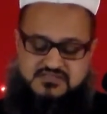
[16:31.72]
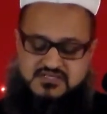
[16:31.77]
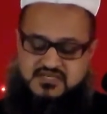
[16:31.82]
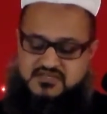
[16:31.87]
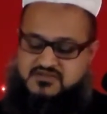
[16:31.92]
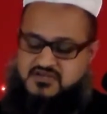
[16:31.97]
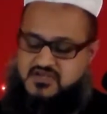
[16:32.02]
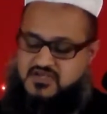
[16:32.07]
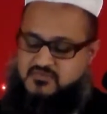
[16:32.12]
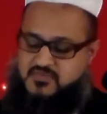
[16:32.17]

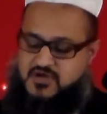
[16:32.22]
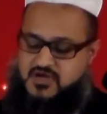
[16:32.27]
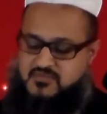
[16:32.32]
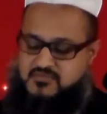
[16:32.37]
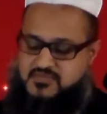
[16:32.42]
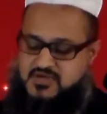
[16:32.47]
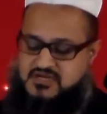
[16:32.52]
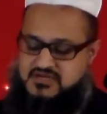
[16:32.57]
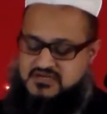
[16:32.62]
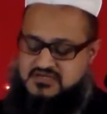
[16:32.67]
Sayyidina
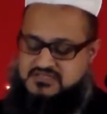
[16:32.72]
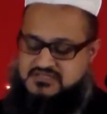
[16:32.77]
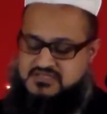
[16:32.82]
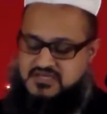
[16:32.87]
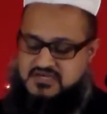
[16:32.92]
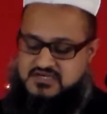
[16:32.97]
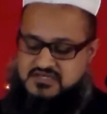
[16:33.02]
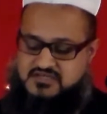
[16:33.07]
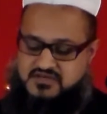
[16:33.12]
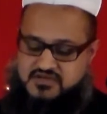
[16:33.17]
Imam
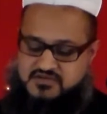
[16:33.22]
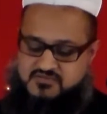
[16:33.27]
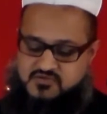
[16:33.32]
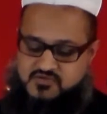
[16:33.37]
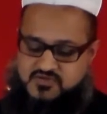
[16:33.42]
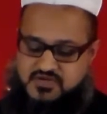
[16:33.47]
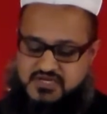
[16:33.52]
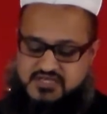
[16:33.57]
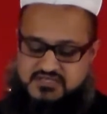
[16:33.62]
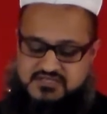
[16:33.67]
al-Ghazali
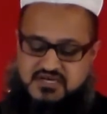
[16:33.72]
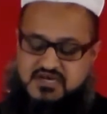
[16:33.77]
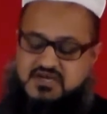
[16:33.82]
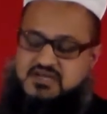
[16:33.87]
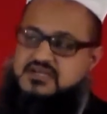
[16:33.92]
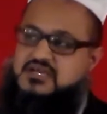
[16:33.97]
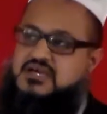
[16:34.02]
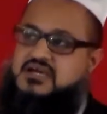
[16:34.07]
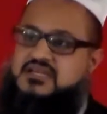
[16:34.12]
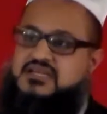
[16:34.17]
rahmatullahi
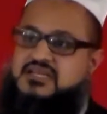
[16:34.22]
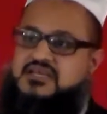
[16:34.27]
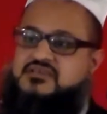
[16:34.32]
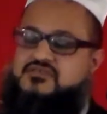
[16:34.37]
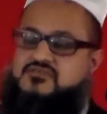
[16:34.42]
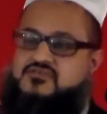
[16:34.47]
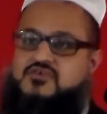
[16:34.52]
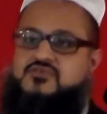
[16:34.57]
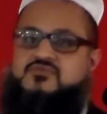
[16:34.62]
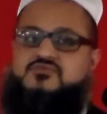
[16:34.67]
ta'ala
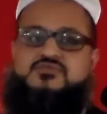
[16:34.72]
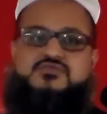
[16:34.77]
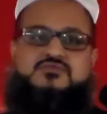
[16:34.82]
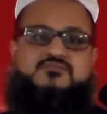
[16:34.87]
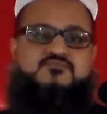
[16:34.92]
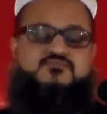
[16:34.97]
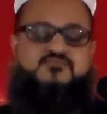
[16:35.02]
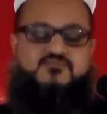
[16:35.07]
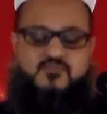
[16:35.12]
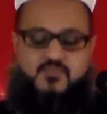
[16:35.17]
alayhi wrote,
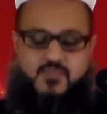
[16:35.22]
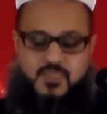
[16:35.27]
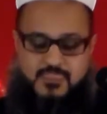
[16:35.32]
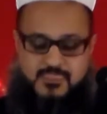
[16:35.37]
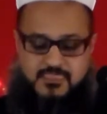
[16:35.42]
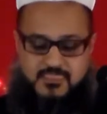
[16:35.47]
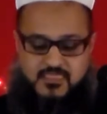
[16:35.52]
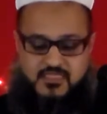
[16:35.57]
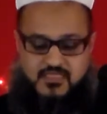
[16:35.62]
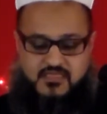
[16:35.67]

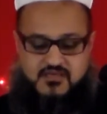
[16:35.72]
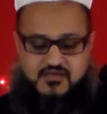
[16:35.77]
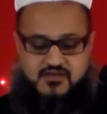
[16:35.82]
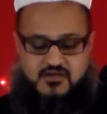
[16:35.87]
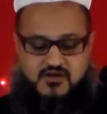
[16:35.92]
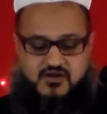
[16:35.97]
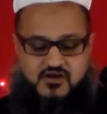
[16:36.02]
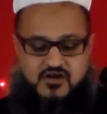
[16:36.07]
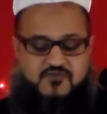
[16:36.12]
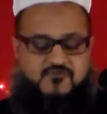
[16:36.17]

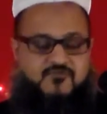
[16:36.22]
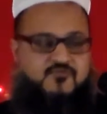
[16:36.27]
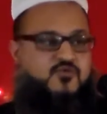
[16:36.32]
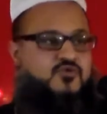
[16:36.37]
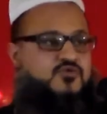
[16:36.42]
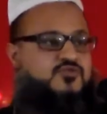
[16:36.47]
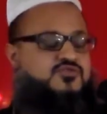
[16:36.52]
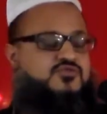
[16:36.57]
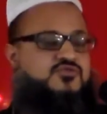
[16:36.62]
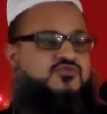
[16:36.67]
a
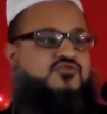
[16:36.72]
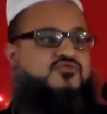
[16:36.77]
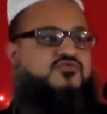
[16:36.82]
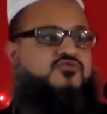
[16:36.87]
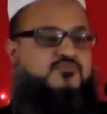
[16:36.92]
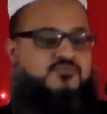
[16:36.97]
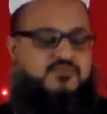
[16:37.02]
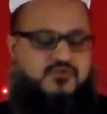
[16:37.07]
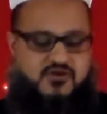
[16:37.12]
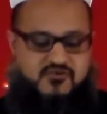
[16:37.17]
fourth
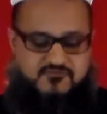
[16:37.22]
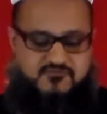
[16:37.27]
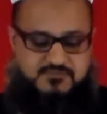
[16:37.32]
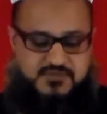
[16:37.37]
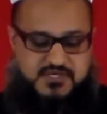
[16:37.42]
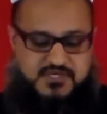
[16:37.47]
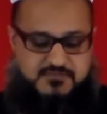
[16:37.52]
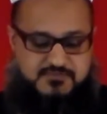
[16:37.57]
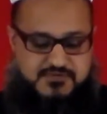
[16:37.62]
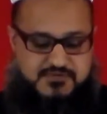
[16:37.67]
group of
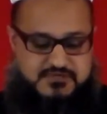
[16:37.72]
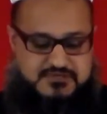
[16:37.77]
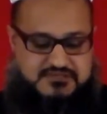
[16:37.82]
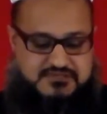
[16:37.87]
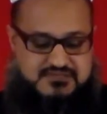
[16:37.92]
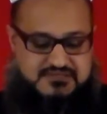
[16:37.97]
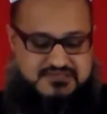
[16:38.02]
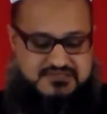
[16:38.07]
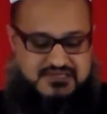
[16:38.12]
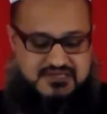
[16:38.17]

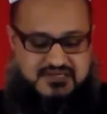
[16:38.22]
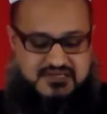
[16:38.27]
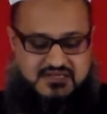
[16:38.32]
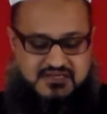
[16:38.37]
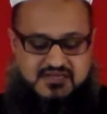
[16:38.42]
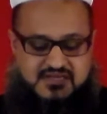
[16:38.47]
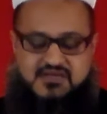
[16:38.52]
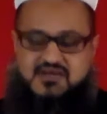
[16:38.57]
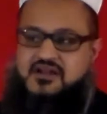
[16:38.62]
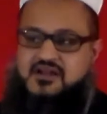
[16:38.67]
people
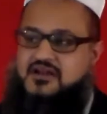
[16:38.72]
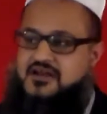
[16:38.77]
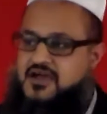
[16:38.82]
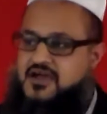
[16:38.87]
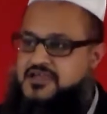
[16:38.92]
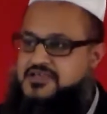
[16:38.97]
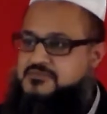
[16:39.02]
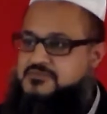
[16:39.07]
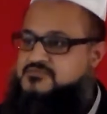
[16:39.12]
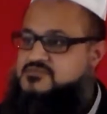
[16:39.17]

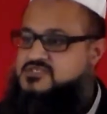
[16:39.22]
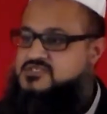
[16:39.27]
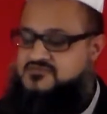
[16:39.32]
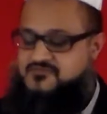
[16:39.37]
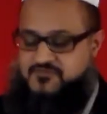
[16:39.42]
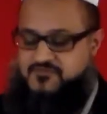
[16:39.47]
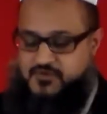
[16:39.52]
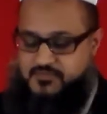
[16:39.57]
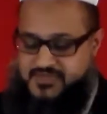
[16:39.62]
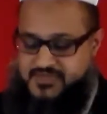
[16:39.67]

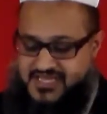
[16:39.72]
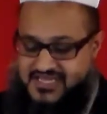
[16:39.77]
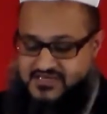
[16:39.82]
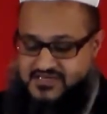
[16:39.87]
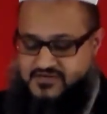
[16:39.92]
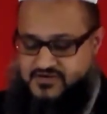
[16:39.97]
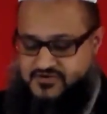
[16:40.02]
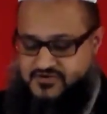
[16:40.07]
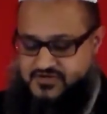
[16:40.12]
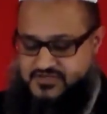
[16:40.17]
climbs from
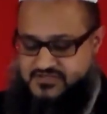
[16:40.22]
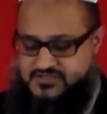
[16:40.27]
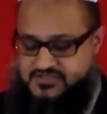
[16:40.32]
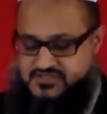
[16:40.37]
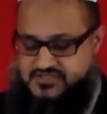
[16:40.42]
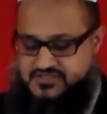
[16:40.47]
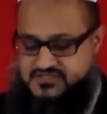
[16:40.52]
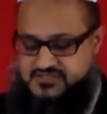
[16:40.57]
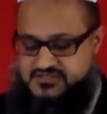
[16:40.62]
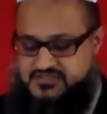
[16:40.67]

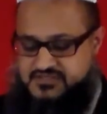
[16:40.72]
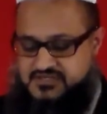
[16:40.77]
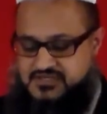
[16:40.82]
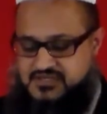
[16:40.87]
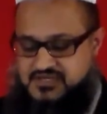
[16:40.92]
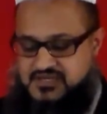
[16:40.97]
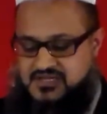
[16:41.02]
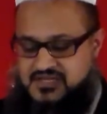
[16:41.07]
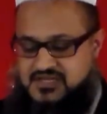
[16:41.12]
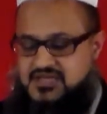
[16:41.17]
ignorance
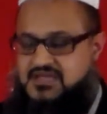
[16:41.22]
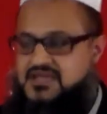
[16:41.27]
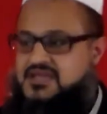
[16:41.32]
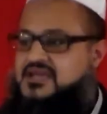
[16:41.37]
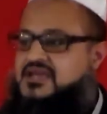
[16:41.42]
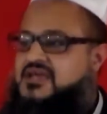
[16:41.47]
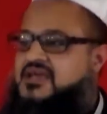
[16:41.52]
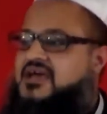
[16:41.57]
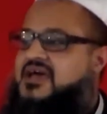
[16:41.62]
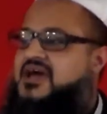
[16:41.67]

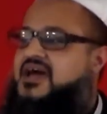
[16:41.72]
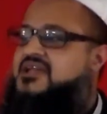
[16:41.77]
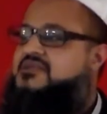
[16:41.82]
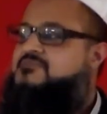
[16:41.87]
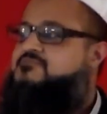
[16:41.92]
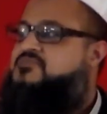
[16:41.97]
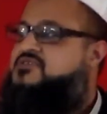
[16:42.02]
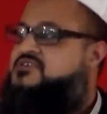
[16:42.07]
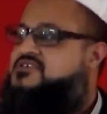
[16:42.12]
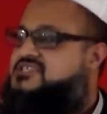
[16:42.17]

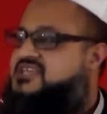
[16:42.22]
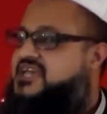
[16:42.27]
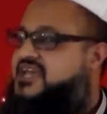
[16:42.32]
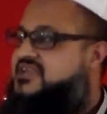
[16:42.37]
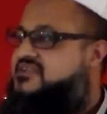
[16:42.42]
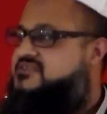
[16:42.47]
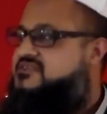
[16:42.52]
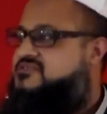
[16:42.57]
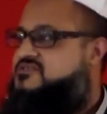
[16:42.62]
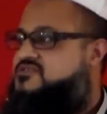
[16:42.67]
and
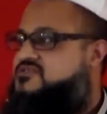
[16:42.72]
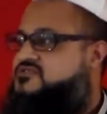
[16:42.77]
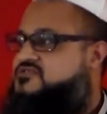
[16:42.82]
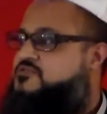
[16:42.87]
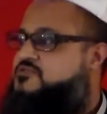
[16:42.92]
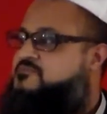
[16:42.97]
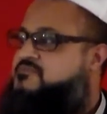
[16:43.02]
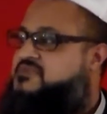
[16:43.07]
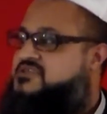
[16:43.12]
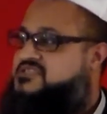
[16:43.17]
pretends
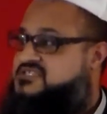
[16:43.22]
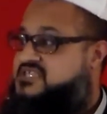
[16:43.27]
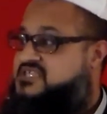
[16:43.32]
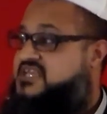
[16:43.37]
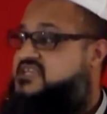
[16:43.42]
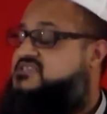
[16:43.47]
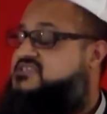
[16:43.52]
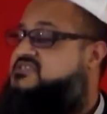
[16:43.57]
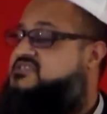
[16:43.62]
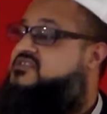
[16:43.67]
to
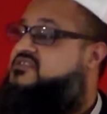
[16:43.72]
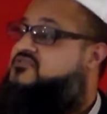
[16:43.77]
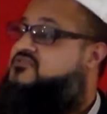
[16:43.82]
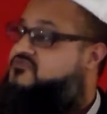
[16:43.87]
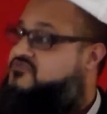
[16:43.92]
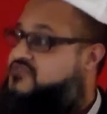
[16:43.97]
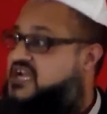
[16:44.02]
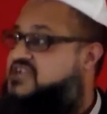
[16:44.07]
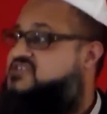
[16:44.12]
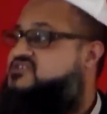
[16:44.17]
possess the
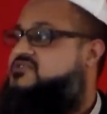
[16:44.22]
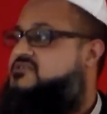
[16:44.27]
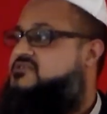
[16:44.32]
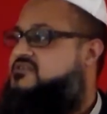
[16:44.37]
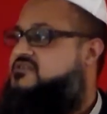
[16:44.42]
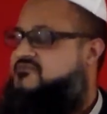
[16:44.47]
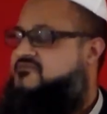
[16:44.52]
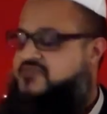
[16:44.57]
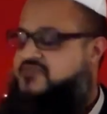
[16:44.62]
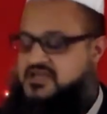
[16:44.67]

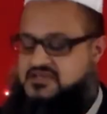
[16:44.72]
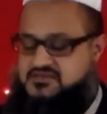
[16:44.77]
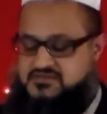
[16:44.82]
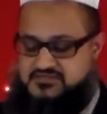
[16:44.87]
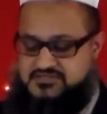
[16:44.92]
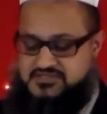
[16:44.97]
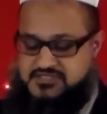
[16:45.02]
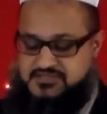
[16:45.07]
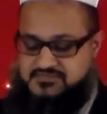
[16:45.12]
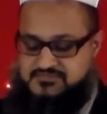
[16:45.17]
rational
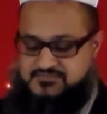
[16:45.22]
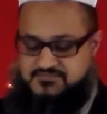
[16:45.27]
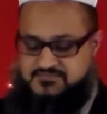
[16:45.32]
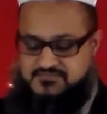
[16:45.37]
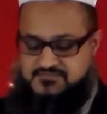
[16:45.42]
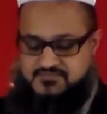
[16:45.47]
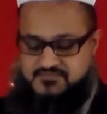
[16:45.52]
faculty.